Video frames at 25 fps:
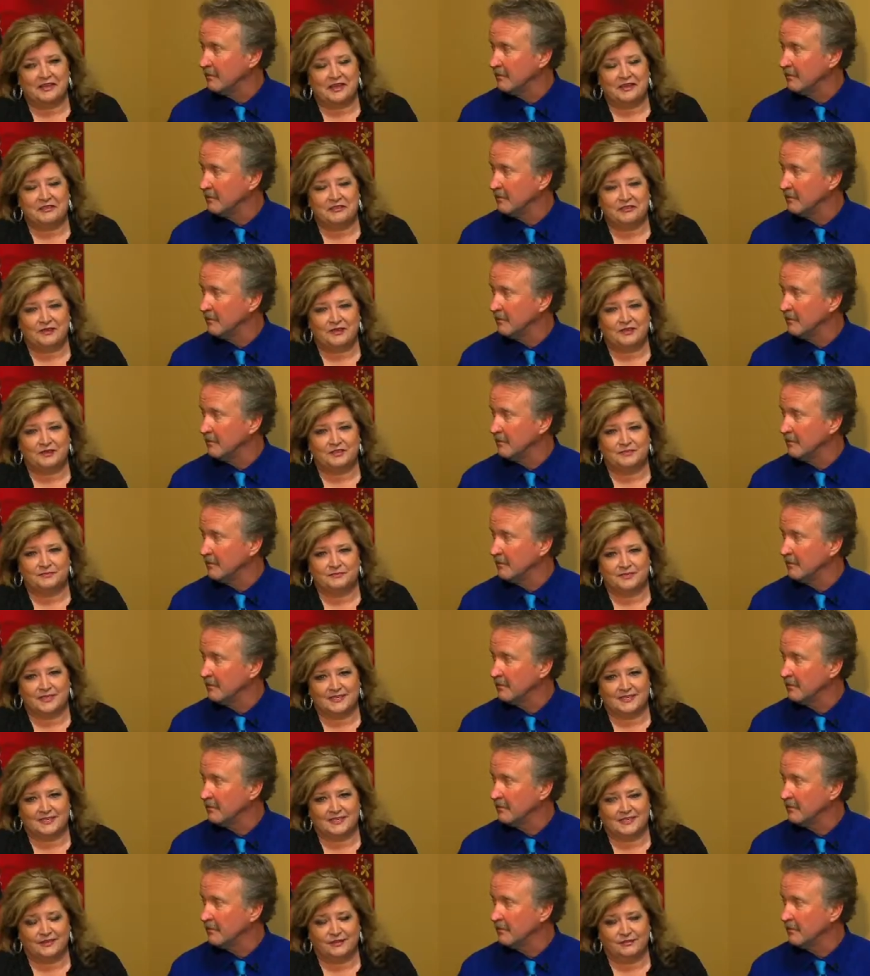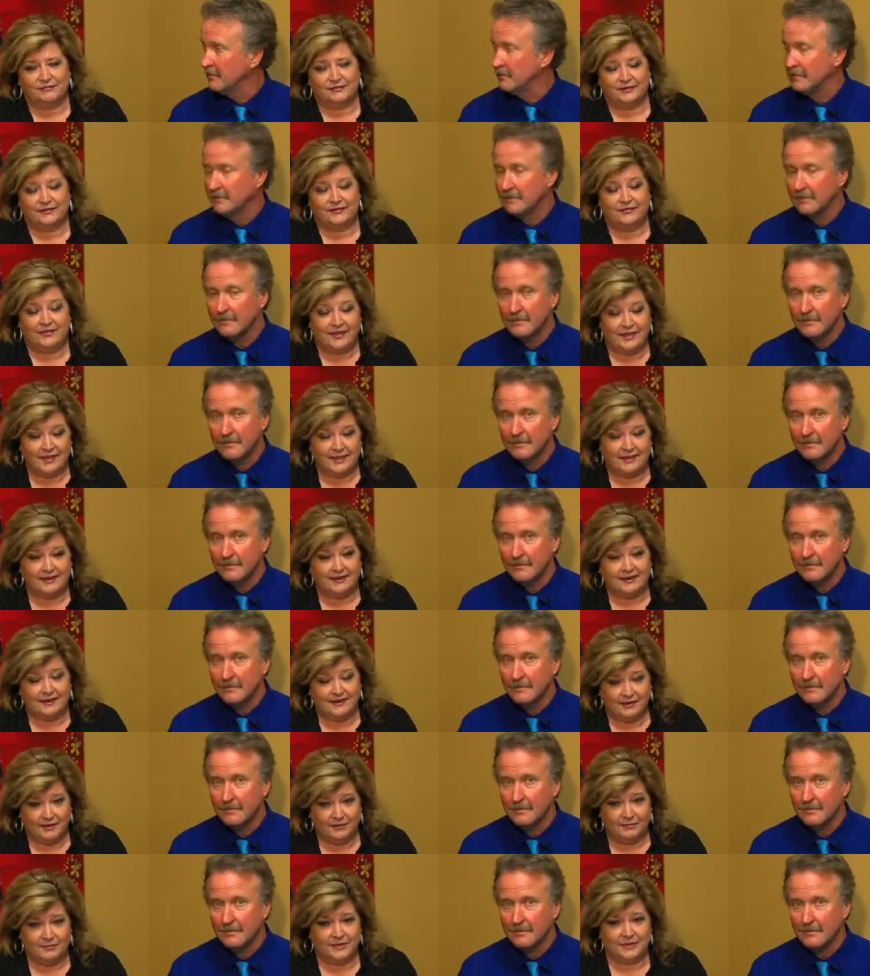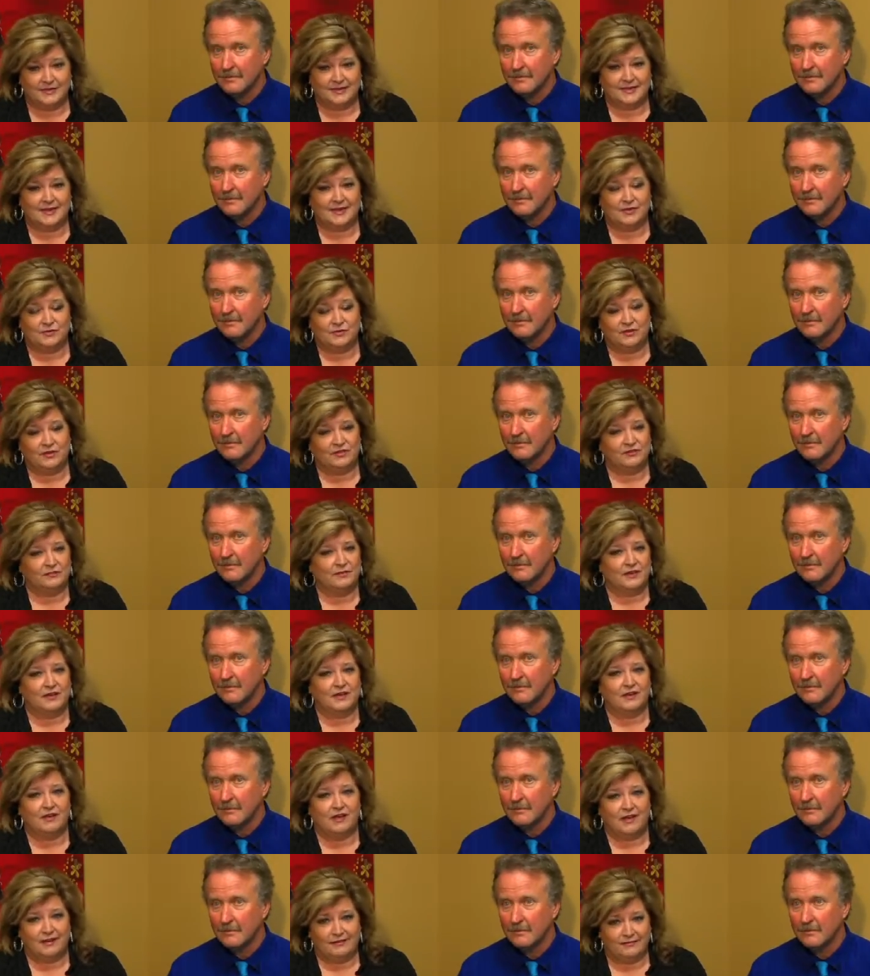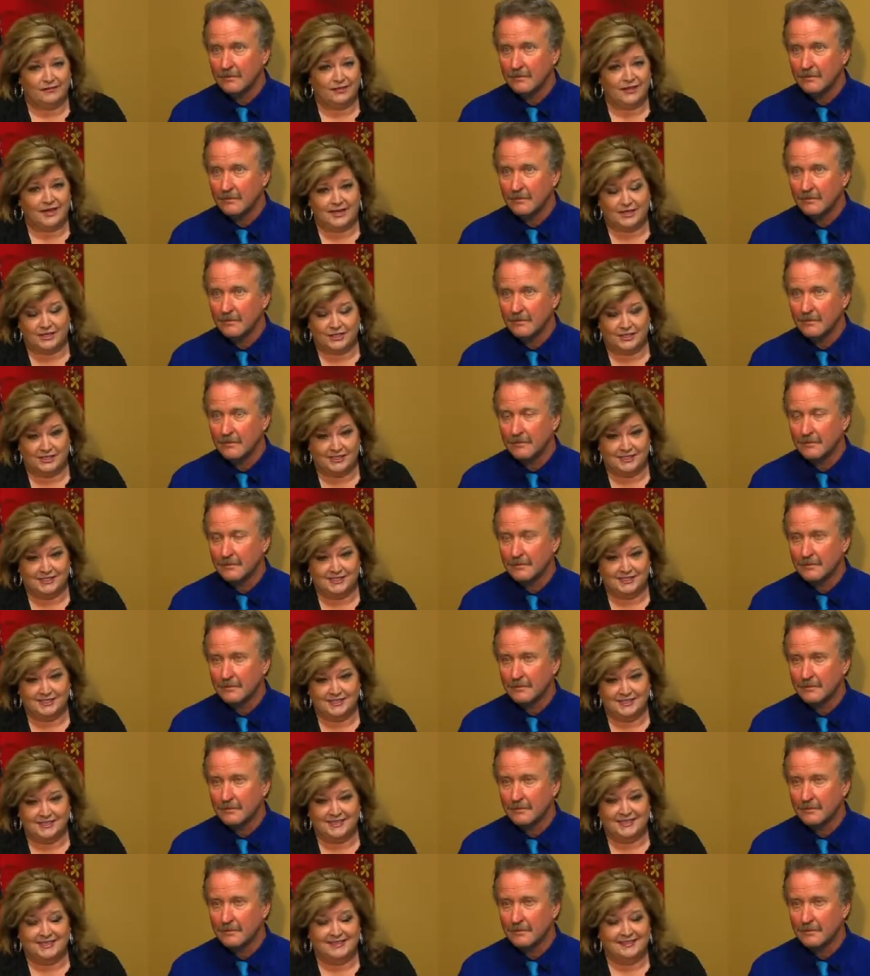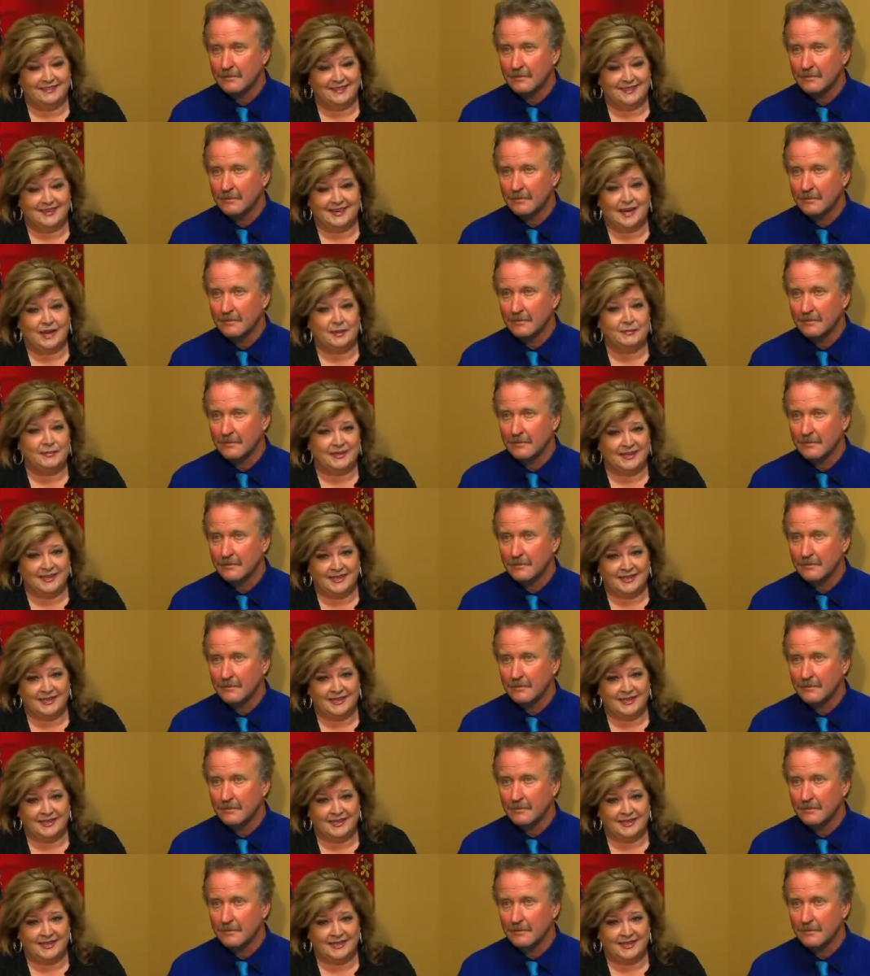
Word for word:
Speaker 1: I thought to myself, if they can help me with my hot flashes, then I'm